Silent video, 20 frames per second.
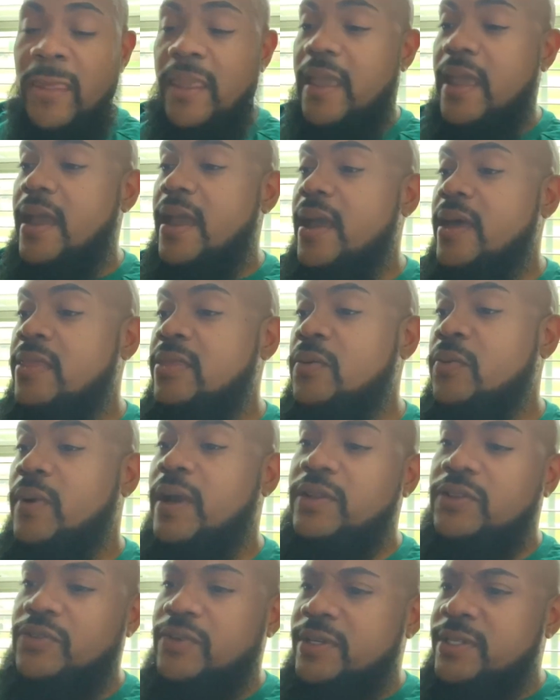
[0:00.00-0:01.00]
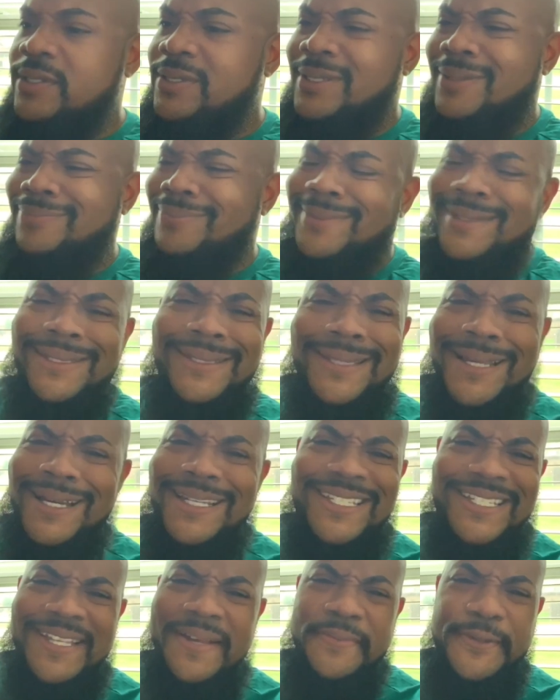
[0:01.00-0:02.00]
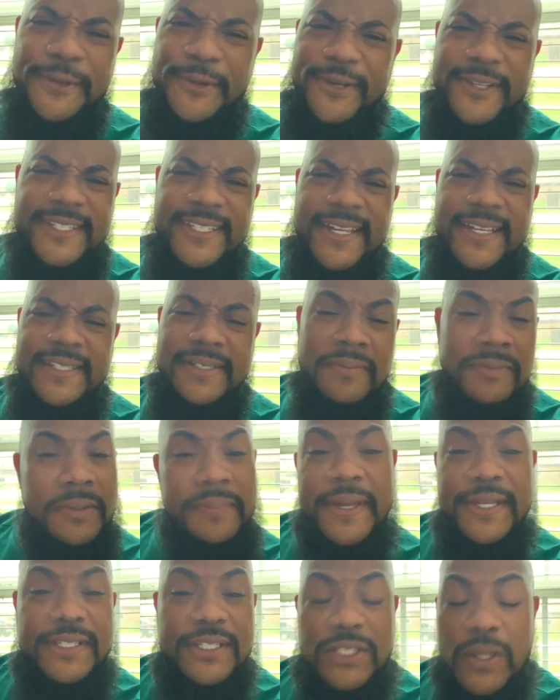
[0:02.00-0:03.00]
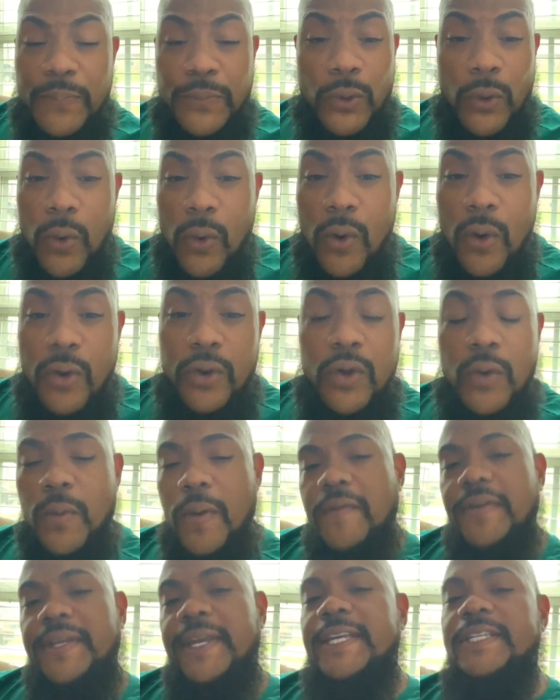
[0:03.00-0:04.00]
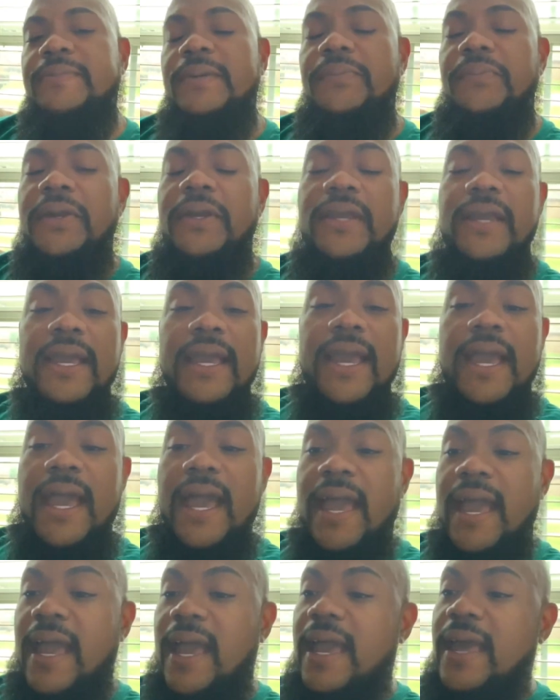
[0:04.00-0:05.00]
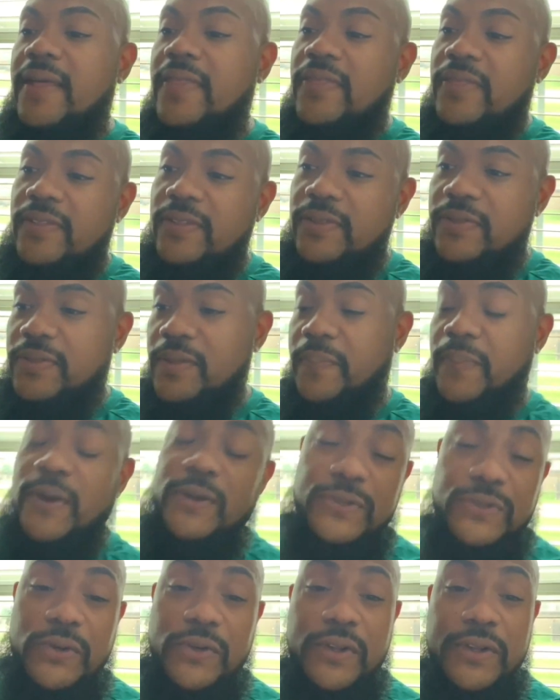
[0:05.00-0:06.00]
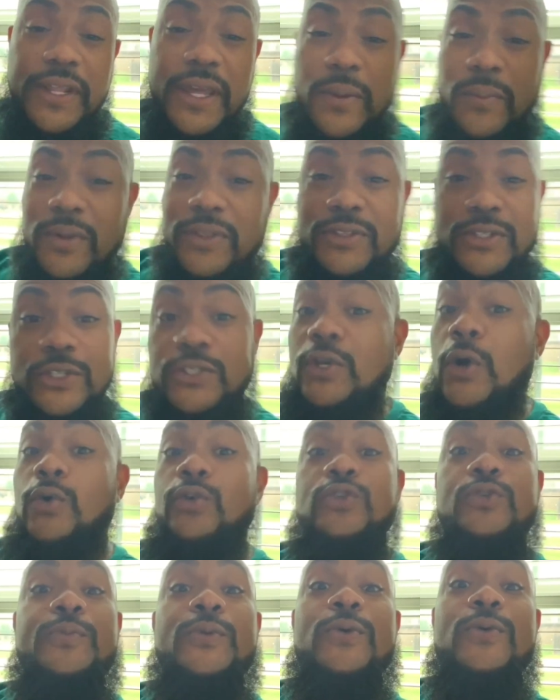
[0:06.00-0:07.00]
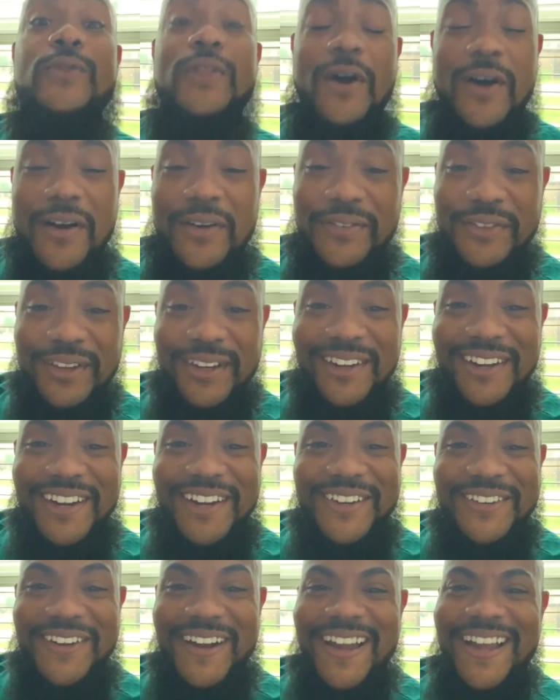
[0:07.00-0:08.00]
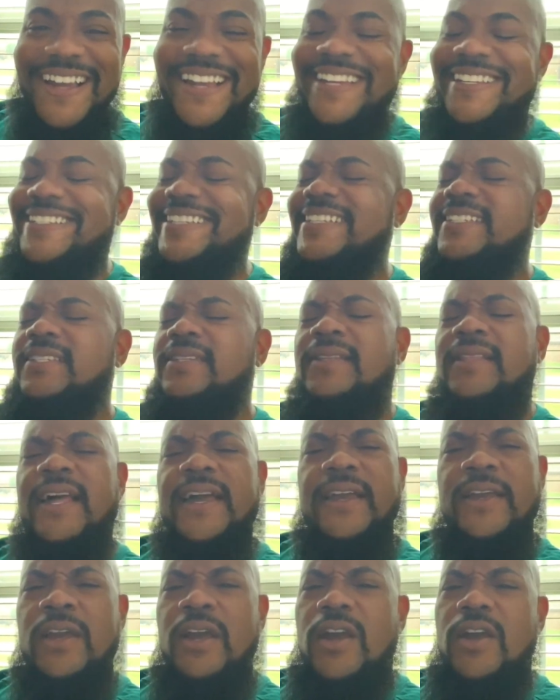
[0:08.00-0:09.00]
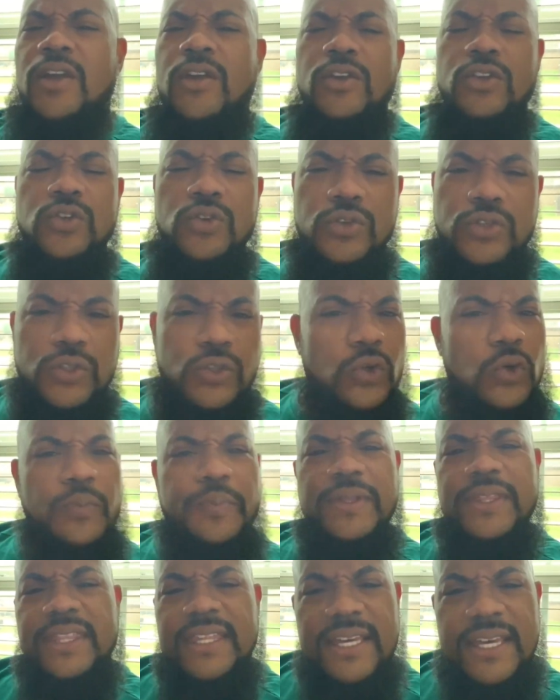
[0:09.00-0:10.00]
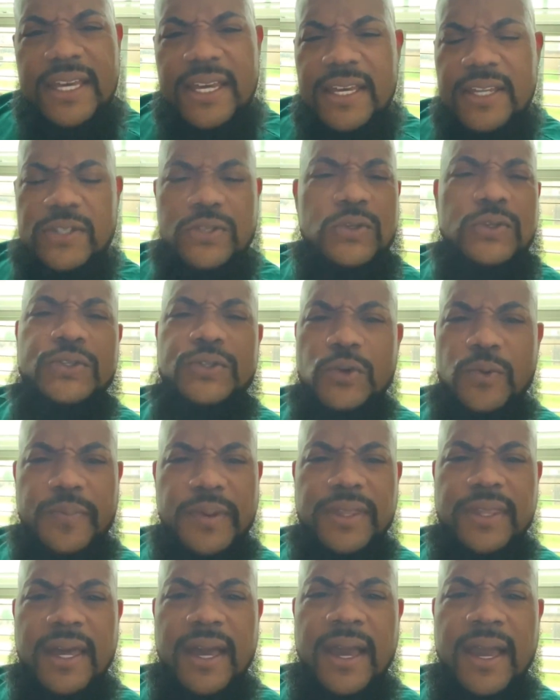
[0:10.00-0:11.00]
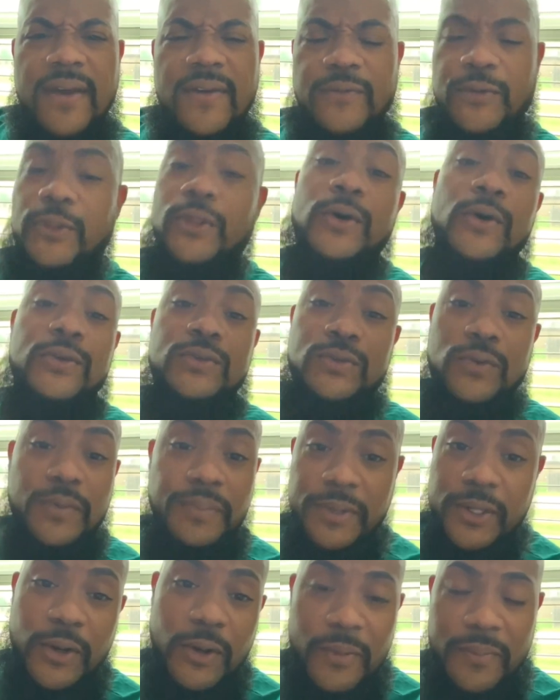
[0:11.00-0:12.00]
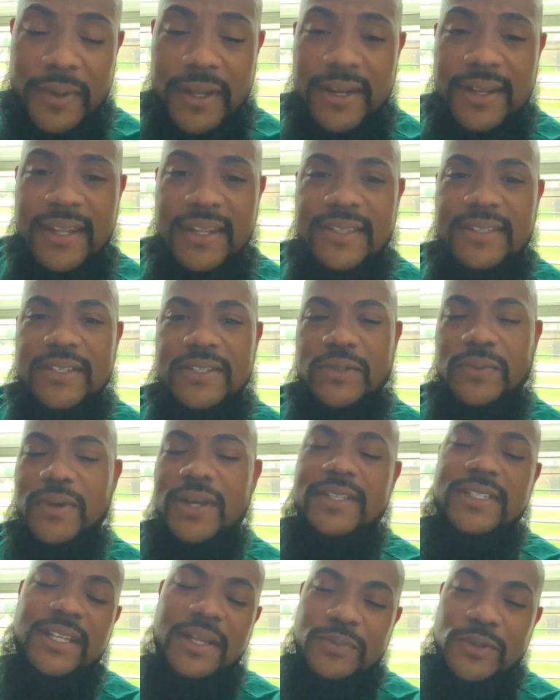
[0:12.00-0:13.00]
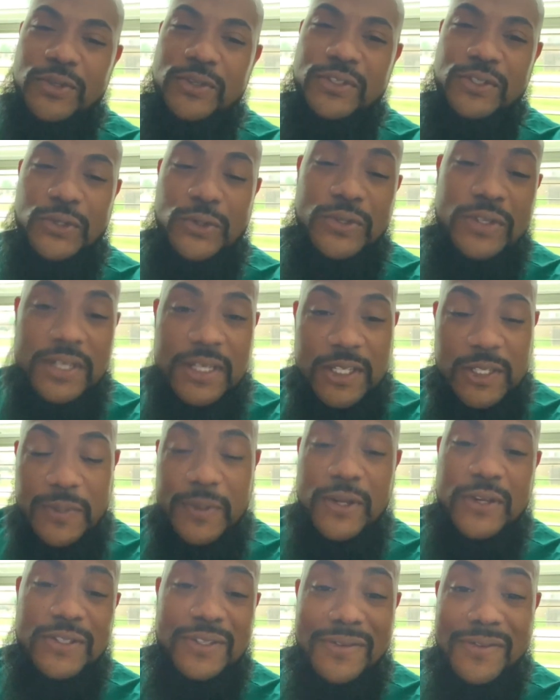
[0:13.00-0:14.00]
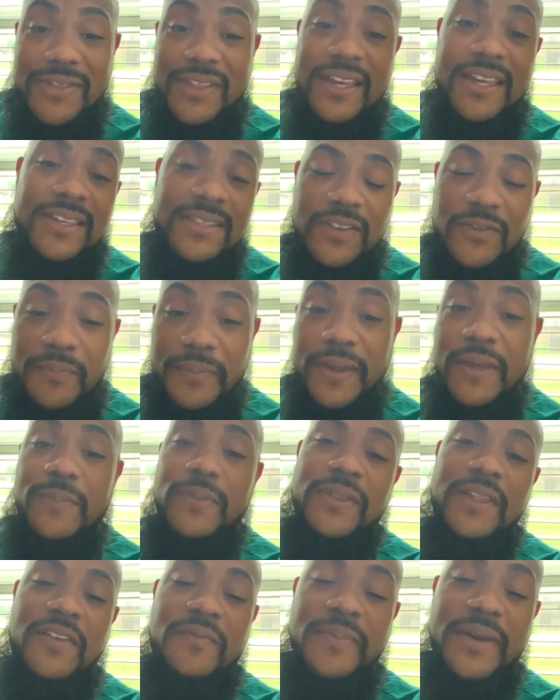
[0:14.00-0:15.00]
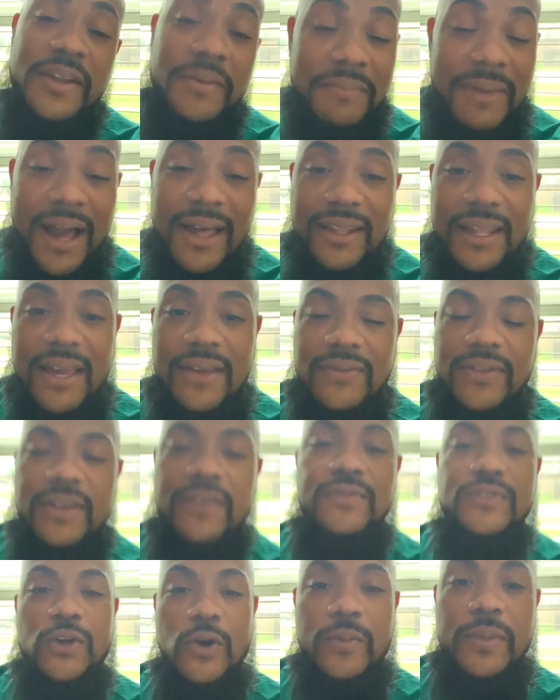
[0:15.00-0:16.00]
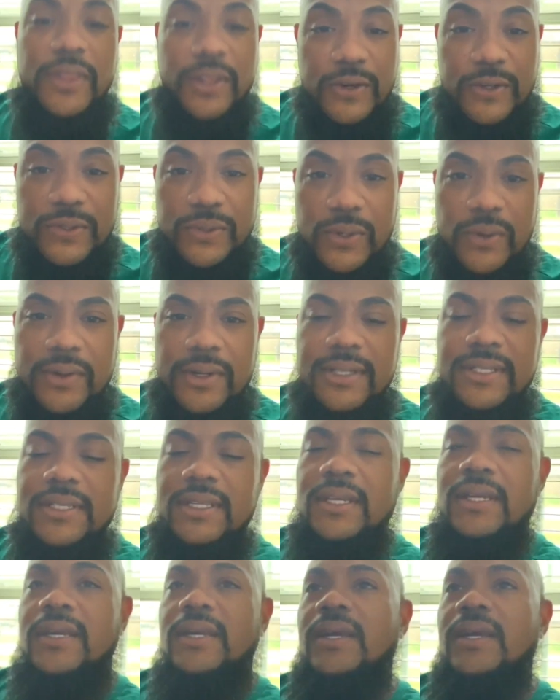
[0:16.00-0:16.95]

And the waitress does something or says something, messes up your order, whatever the case may be. And the person you're on a date with just goes smooth off, right? And just like, you stupid this, you stupid that. For those who have, been in this situation, I'm using experience of things of people that have been in my life and have told me their stories.